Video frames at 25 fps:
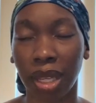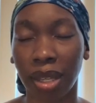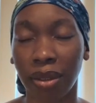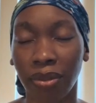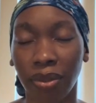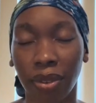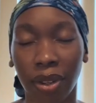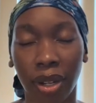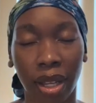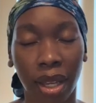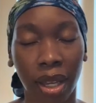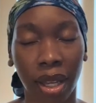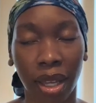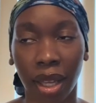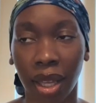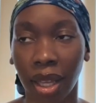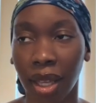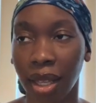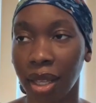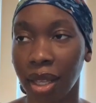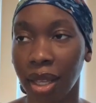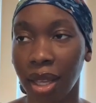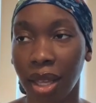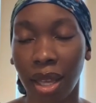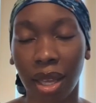Ifunnaya,
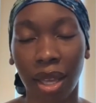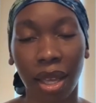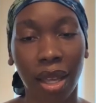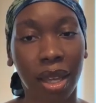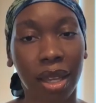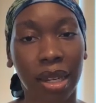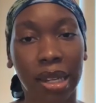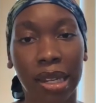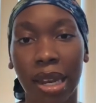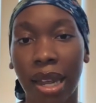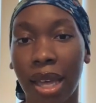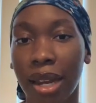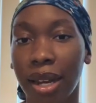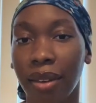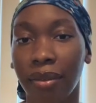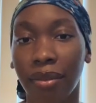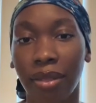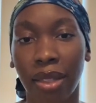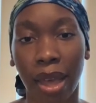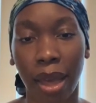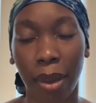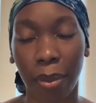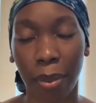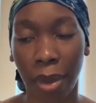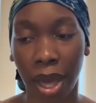none of
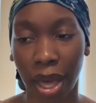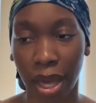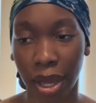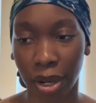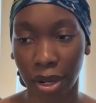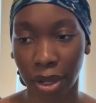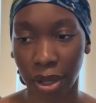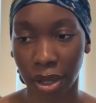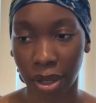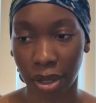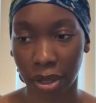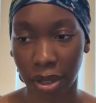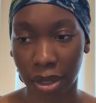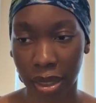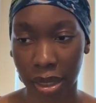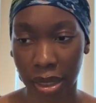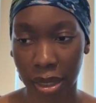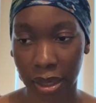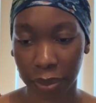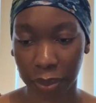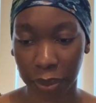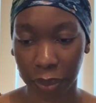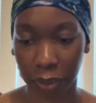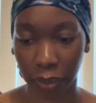that matters.